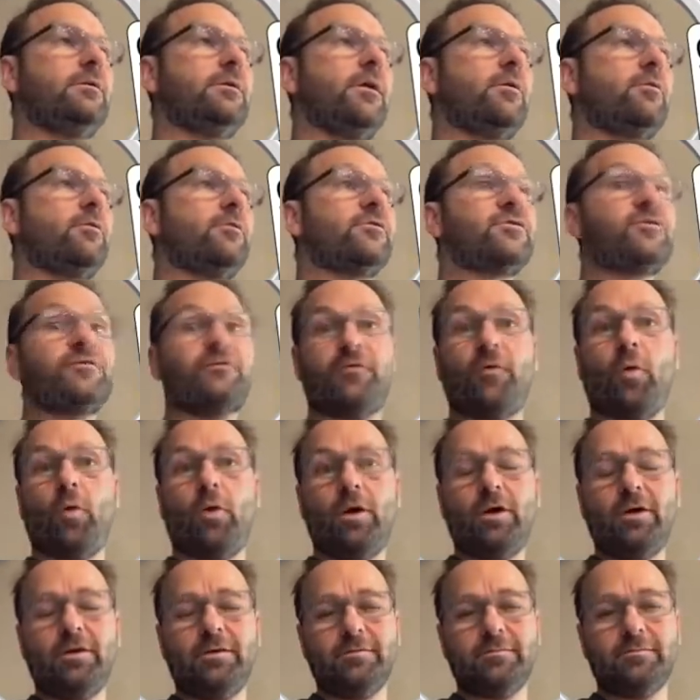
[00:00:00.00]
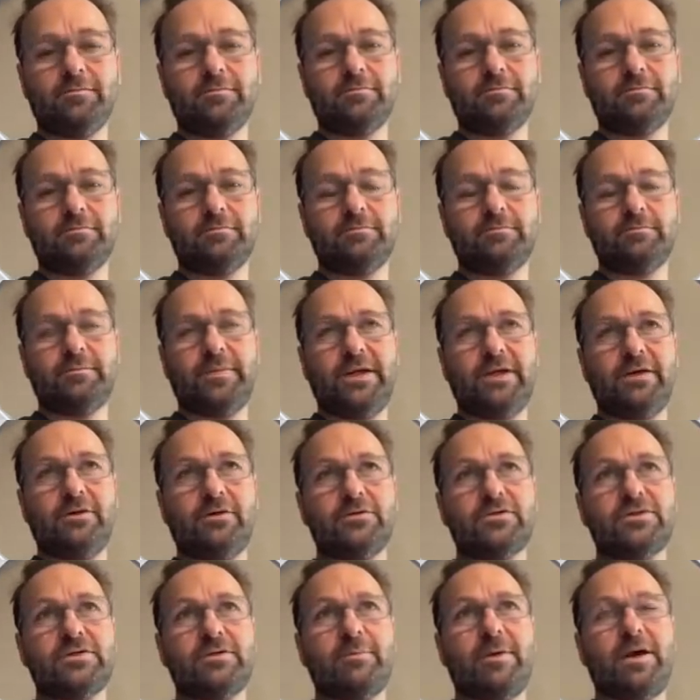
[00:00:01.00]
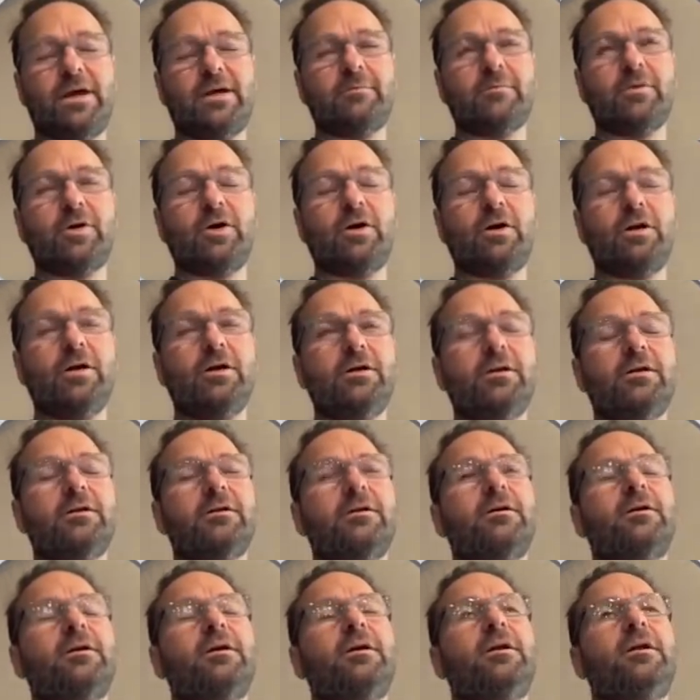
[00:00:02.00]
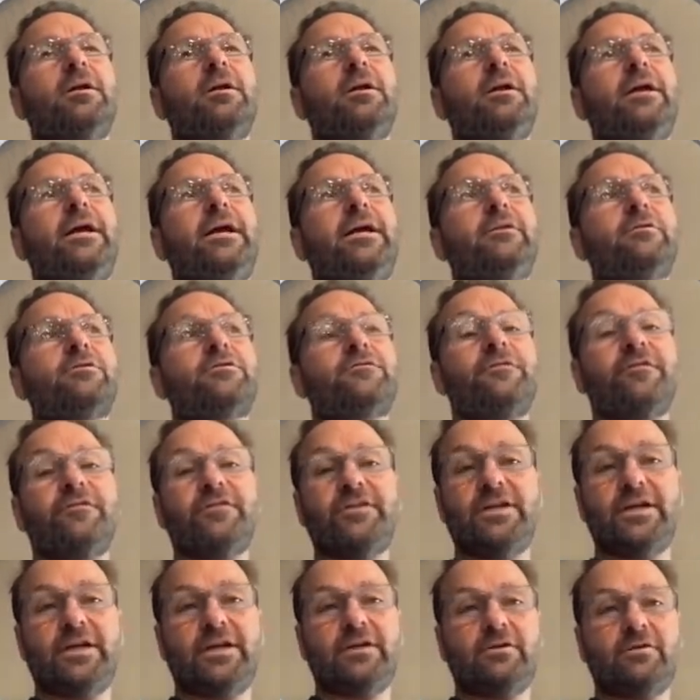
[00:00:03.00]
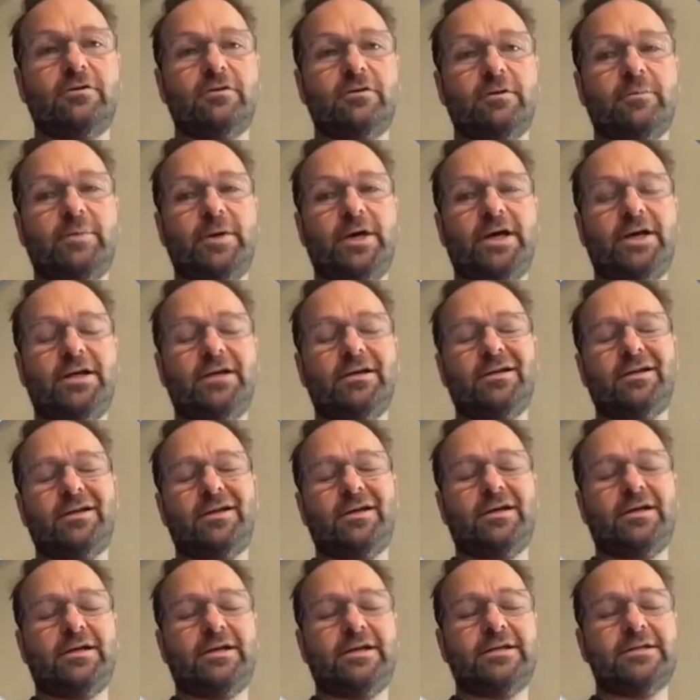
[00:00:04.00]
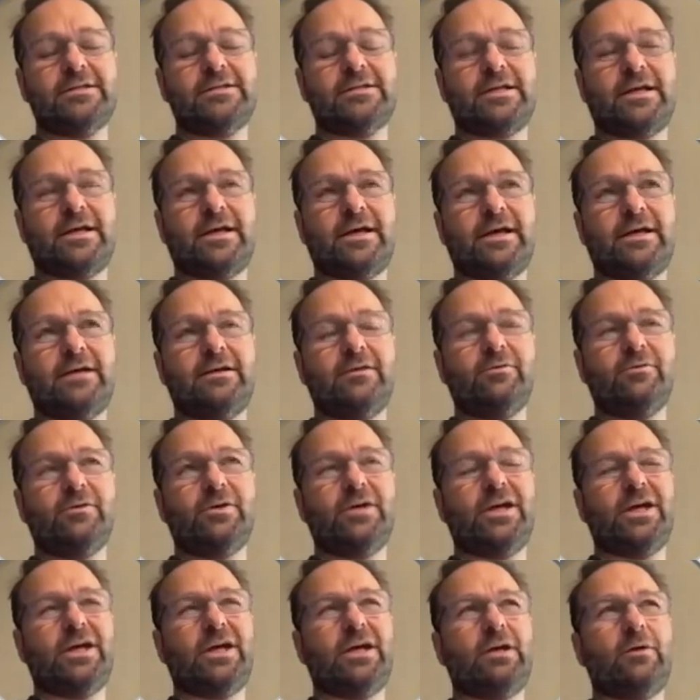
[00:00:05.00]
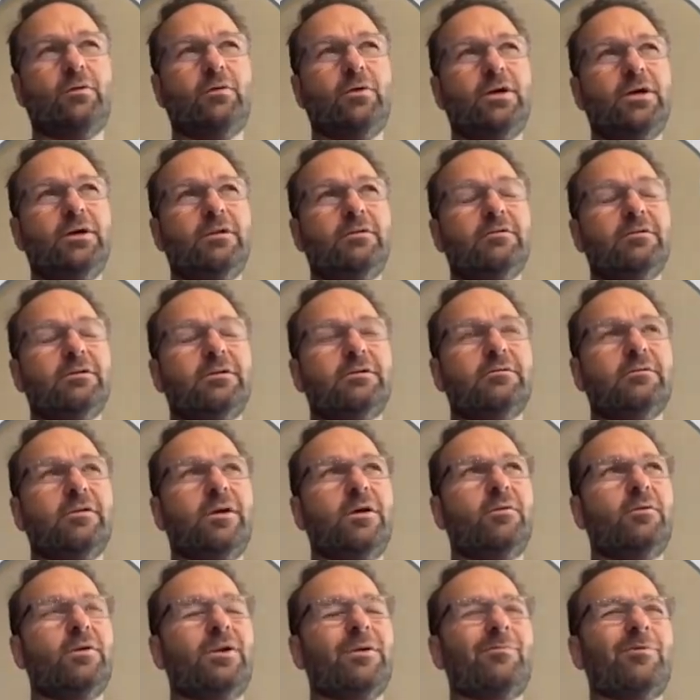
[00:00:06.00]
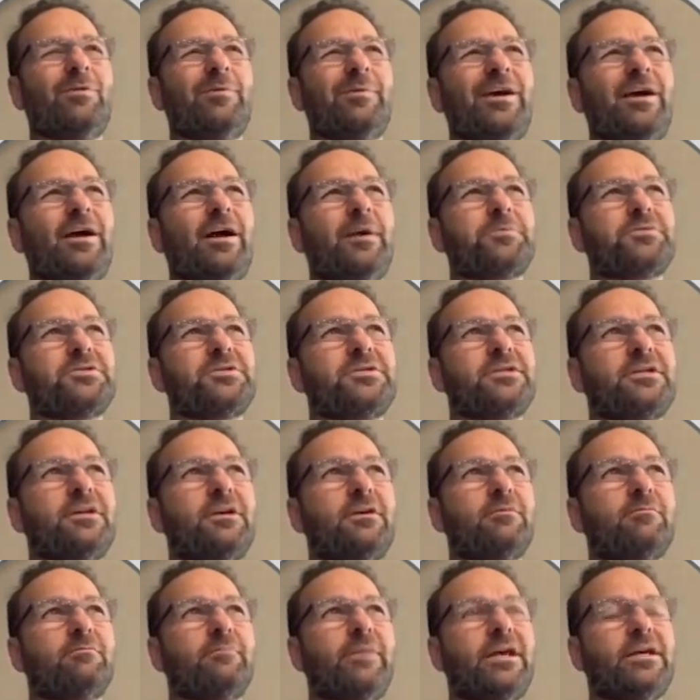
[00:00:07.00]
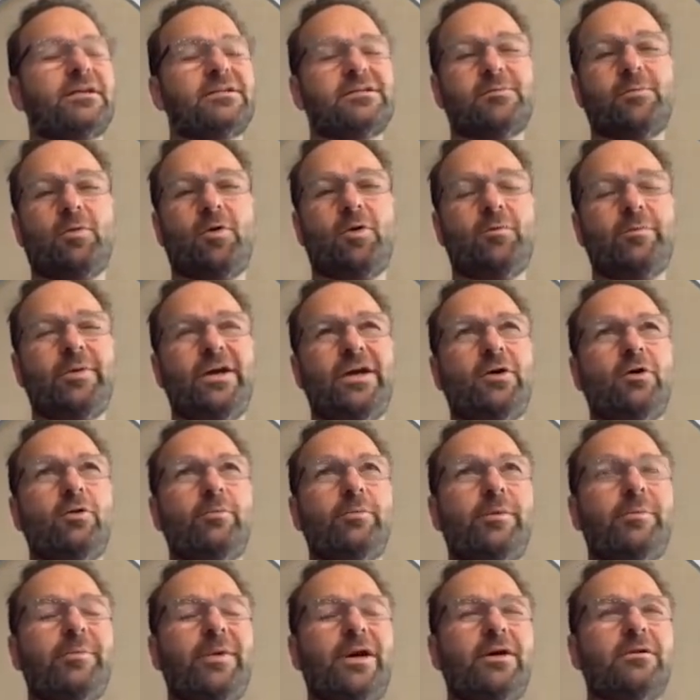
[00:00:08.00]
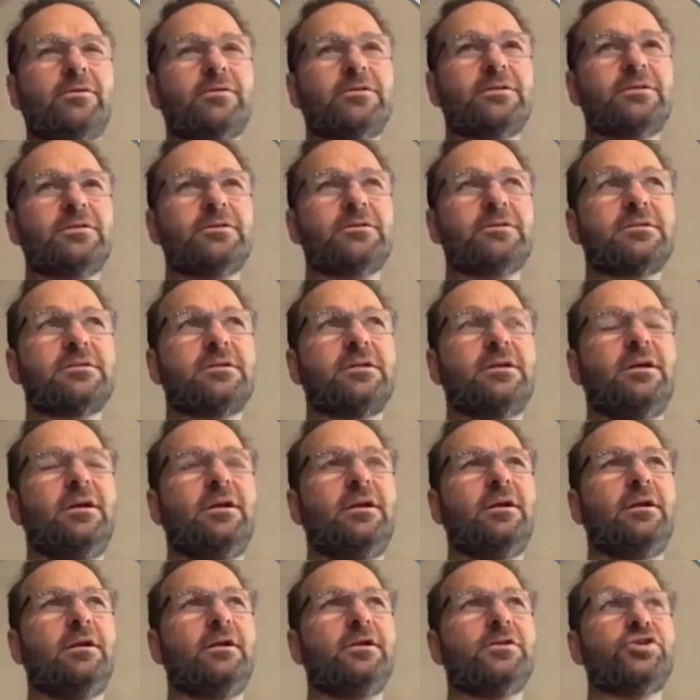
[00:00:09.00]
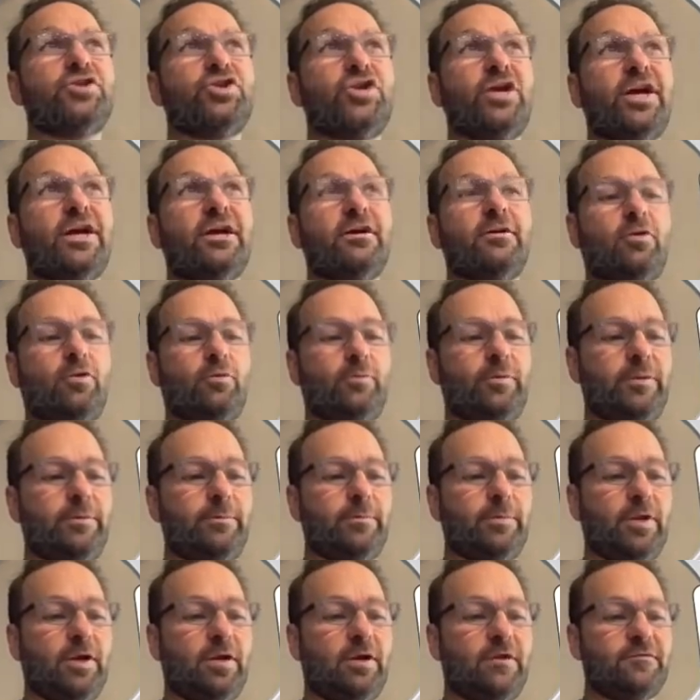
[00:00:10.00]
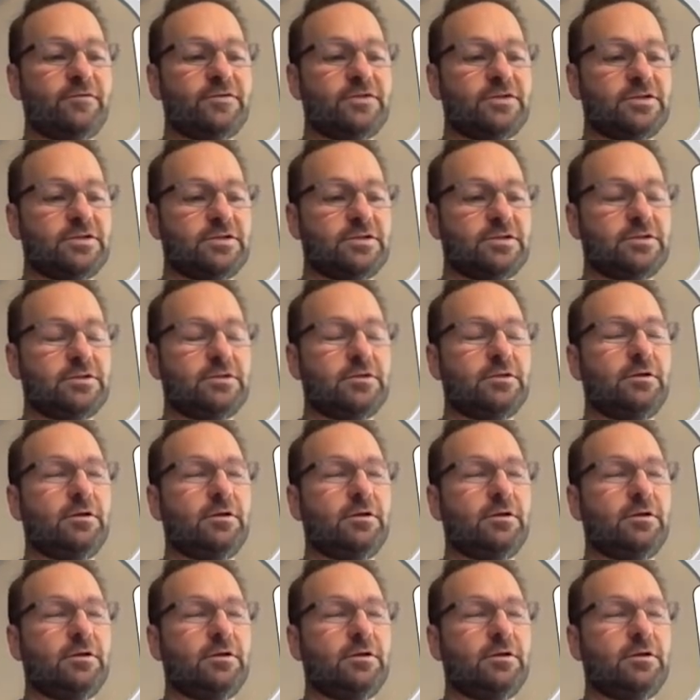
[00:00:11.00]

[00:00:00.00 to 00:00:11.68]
Now there was a 4. Pairs the bottom card, and there's 5,900 in the pot, and I decide, okay, well, what are my options here? Make a small bet, hope he pounces, check, hope he bluffs,